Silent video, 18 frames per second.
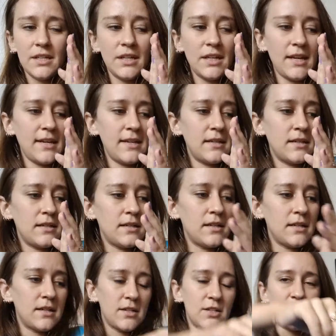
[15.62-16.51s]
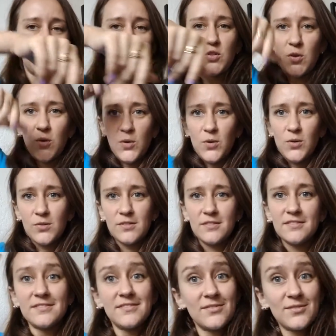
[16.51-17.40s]
Hey, so
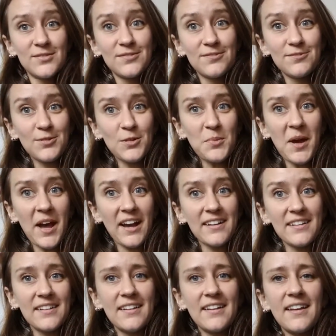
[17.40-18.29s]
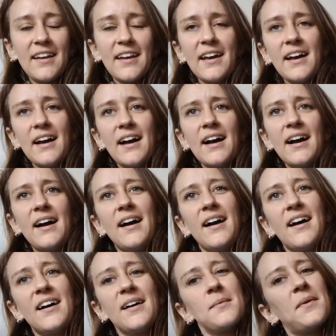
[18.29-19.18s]
we're back.
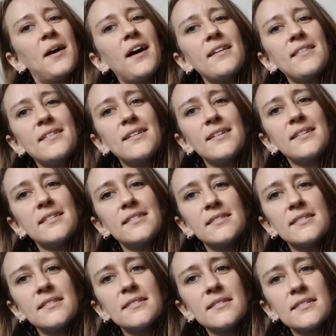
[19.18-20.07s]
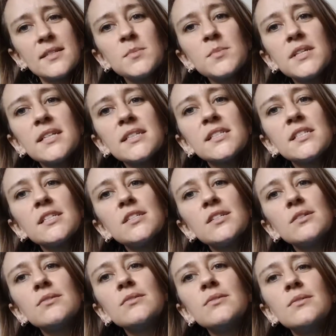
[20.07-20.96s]
I thought something to
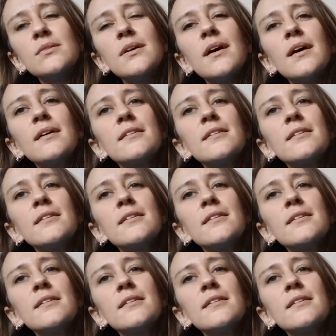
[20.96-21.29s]
do